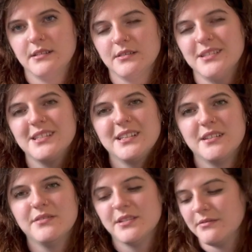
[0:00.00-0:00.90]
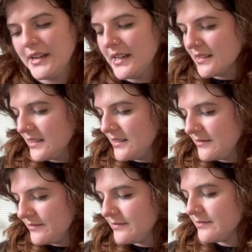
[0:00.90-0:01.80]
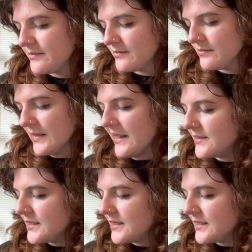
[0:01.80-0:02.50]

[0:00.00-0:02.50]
Or is it even a raglan? I don't